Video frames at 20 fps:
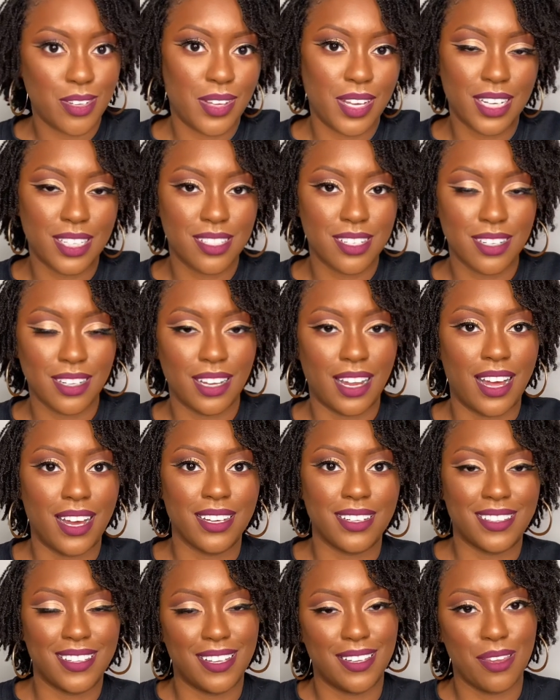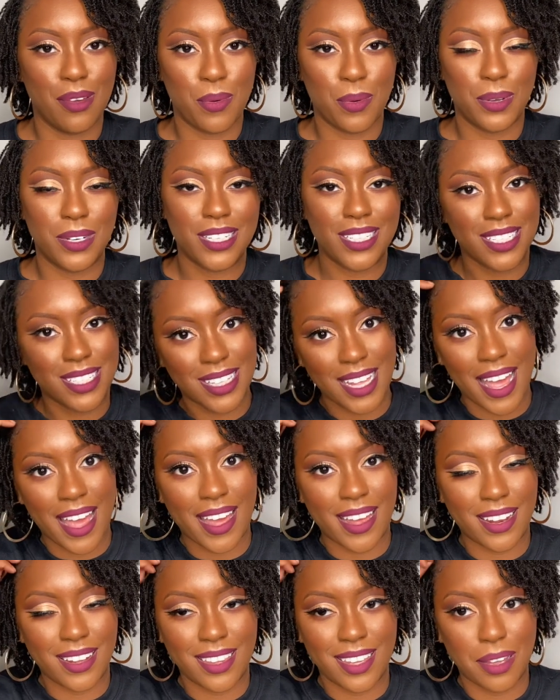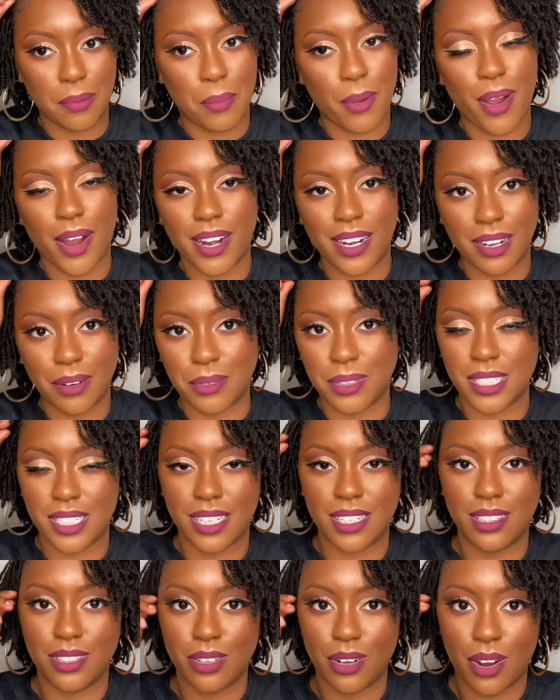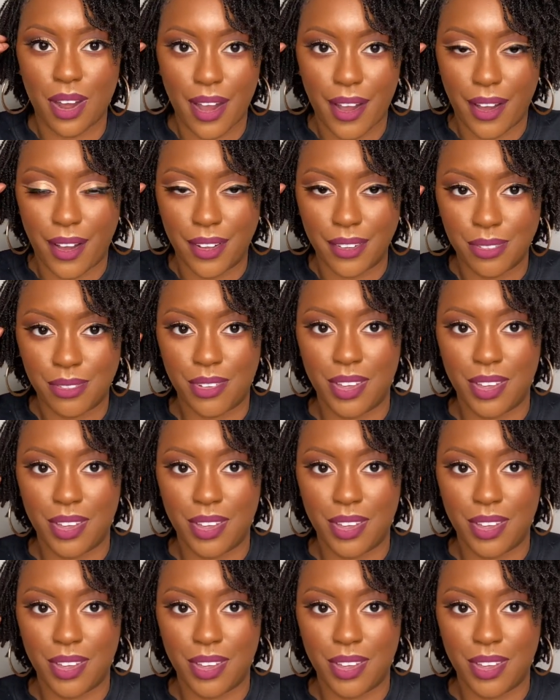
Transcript: interlock than the ones that the parting was a little off